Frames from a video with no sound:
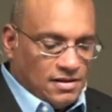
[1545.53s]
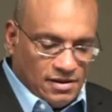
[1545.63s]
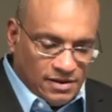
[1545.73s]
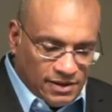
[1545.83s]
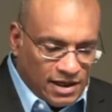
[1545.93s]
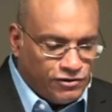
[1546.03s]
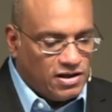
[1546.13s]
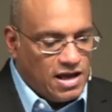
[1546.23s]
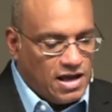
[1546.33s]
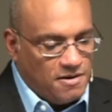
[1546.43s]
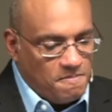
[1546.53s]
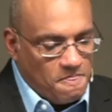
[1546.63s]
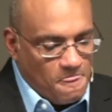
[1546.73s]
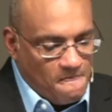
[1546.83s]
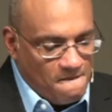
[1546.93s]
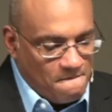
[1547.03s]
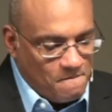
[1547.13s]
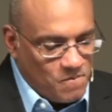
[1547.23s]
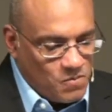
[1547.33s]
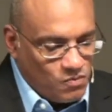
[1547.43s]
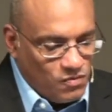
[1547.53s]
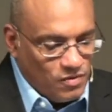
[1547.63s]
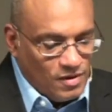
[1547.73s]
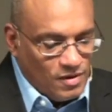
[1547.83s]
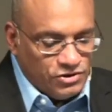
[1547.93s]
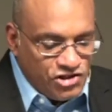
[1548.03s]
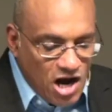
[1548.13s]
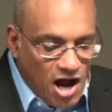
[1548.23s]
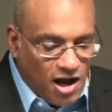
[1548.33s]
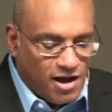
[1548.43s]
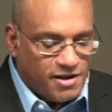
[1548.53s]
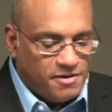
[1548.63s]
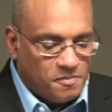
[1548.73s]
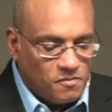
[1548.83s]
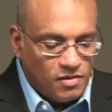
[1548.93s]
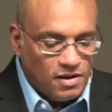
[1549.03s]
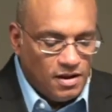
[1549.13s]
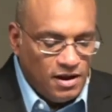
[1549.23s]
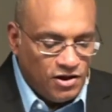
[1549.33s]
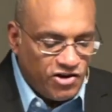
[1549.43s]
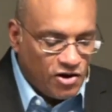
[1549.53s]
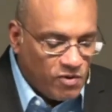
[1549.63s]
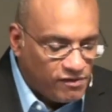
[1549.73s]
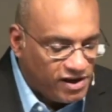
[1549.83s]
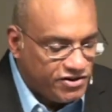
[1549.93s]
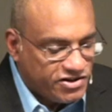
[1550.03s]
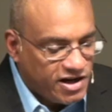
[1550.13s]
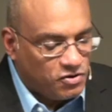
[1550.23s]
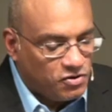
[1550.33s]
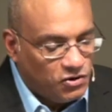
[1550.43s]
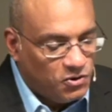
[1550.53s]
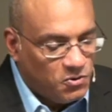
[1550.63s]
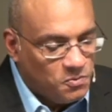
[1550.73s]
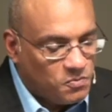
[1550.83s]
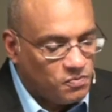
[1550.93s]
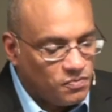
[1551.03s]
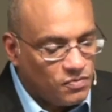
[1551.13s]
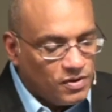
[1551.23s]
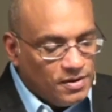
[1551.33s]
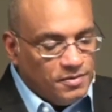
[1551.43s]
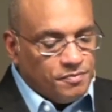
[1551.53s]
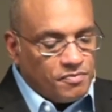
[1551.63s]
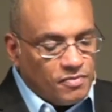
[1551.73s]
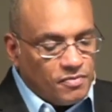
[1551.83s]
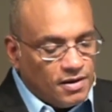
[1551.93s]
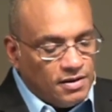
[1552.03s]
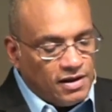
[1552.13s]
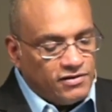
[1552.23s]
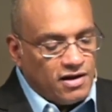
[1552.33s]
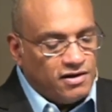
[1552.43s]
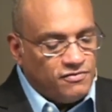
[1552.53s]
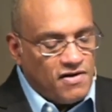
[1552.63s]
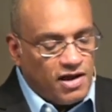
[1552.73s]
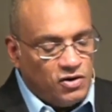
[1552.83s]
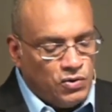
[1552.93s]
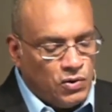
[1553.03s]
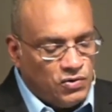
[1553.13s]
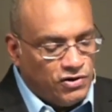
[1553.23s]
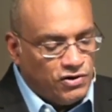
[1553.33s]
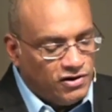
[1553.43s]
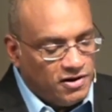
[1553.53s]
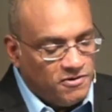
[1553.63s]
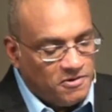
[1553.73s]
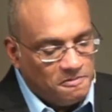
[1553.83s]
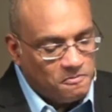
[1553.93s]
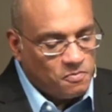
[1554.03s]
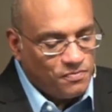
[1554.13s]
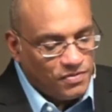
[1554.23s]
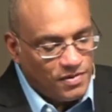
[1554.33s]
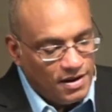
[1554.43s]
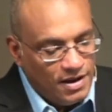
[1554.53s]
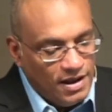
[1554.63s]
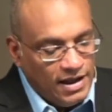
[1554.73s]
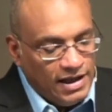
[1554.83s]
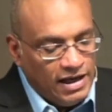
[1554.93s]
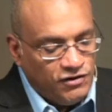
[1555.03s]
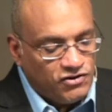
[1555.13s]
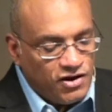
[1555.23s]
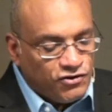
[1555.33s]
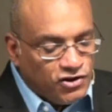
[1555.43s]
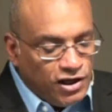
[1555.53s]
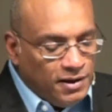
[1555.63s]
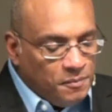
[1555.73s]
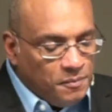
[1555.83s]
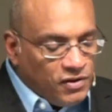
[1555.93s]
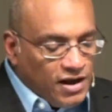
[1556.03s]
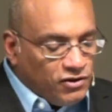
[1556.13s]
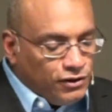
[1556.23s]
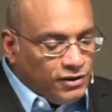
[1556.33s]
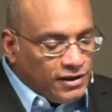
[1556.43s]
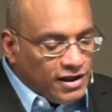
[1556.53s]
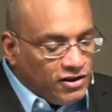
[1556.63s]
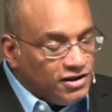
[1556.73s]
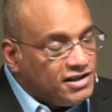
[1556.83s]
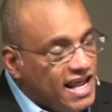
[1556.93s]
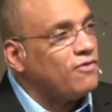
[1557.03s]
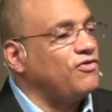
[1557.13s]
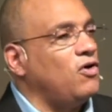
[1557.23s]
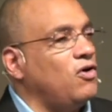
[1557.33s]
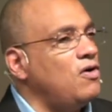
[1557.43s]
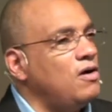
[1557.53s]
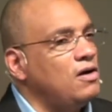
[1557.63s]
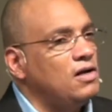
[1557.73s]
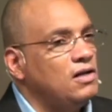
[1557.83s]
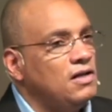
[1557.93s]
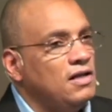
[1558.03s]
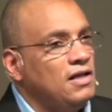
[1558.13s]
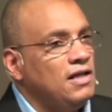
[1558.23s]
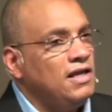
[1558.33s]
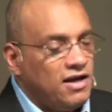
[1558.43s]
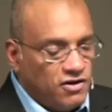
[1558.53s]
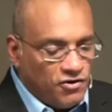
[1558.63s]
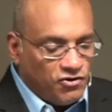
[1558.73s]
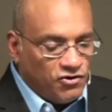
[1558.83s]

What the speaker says: Let's look at it. John, in John Revelation chapter 2, let's kind of define who this is. He says that the devil is